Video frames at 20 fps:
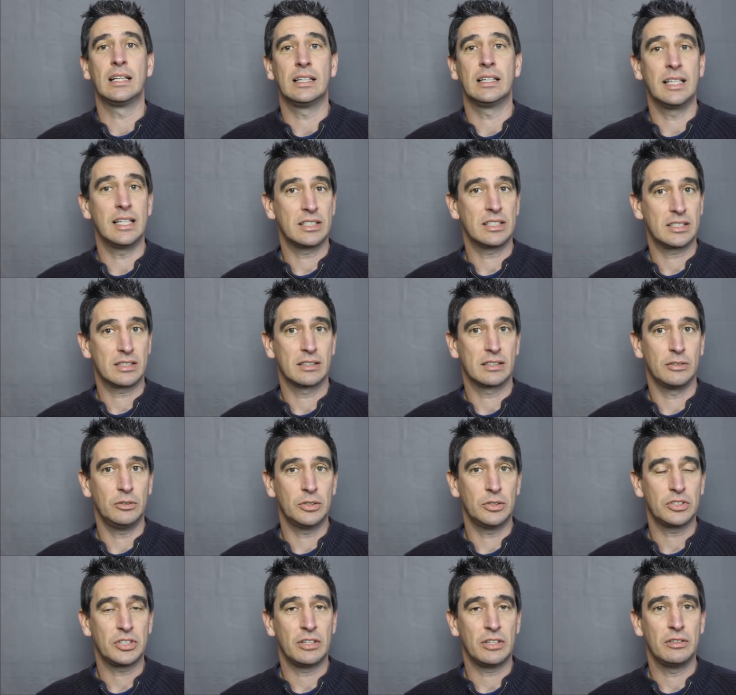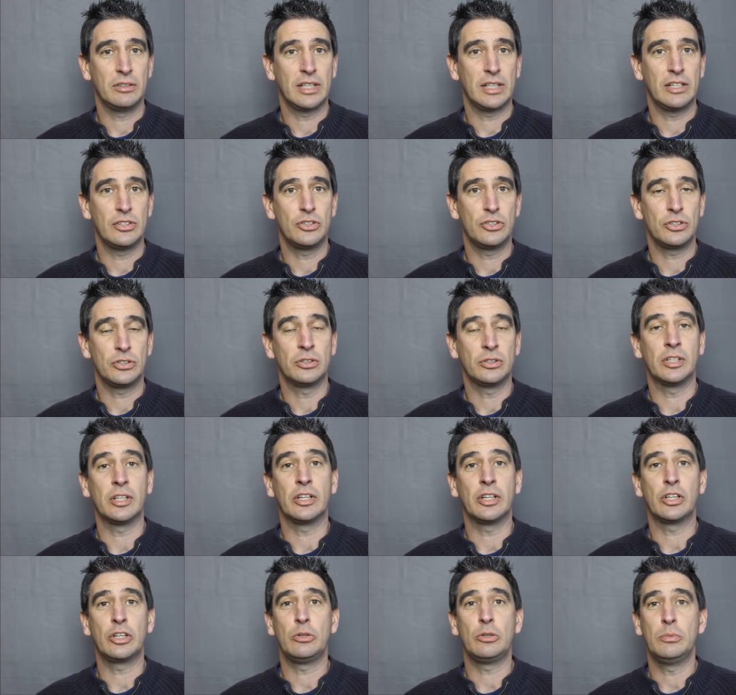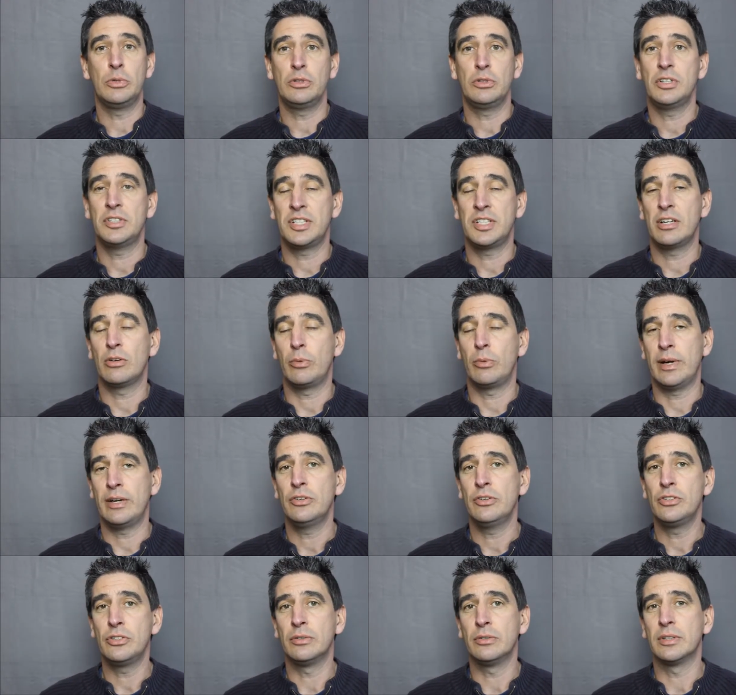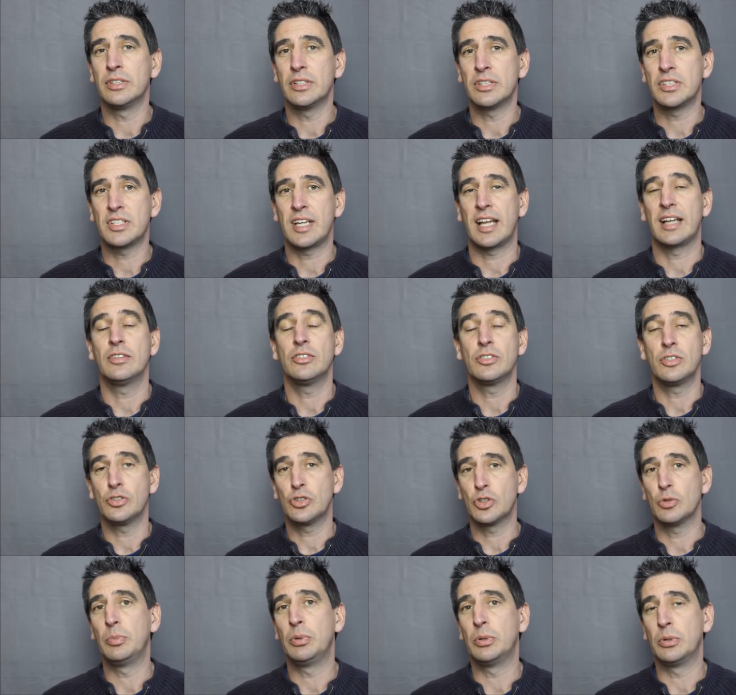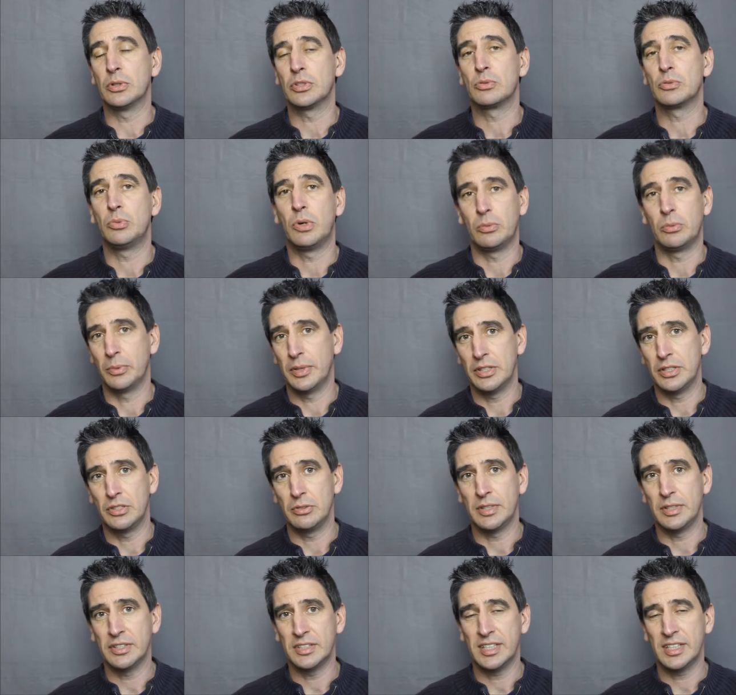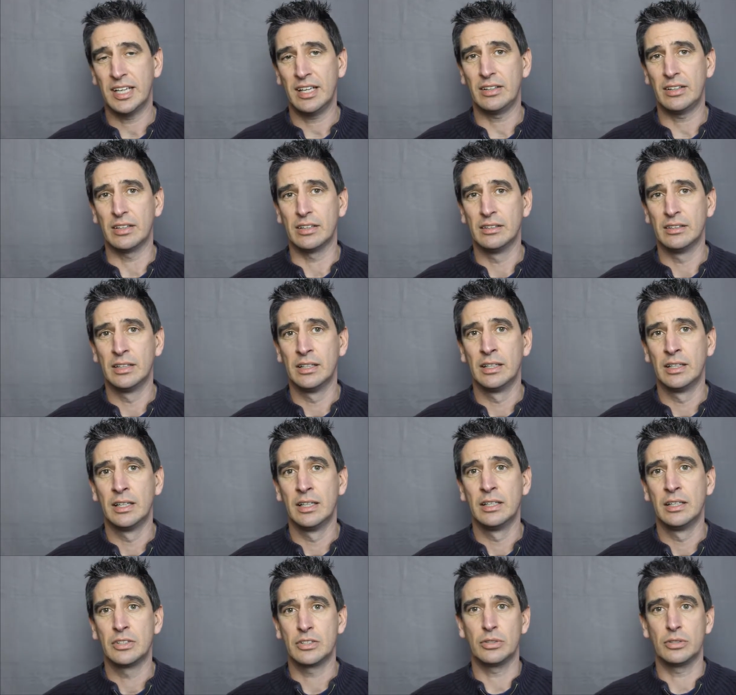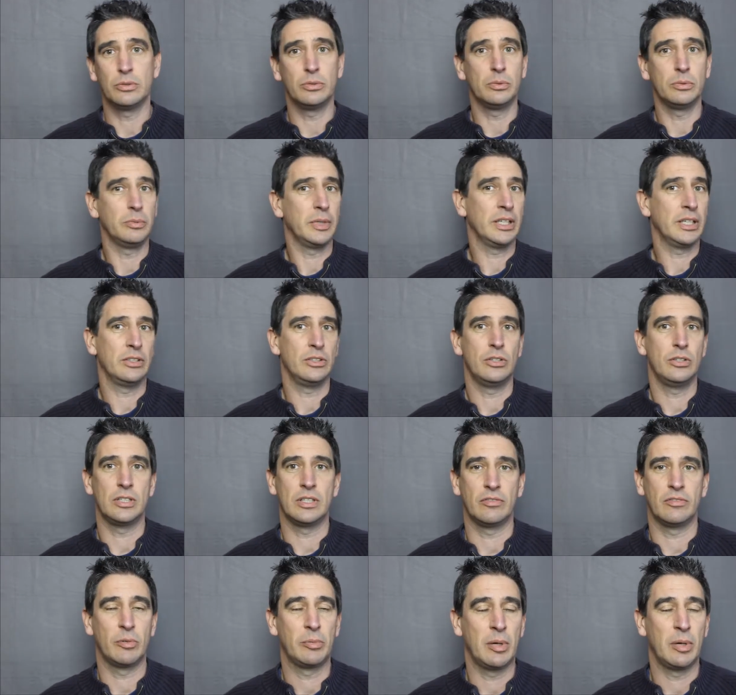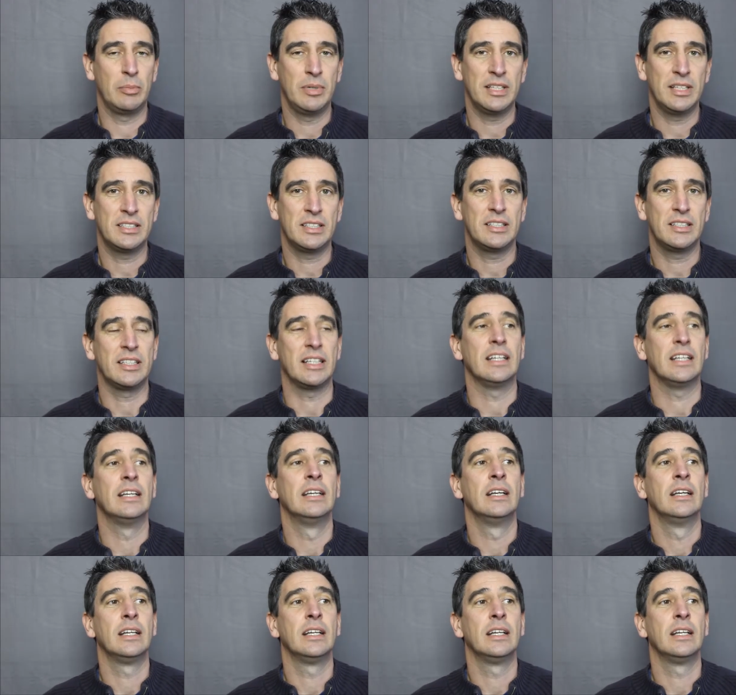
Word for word: Let's also ensure that the community around you understands and supports what we're doing together. So we can use it for publicity.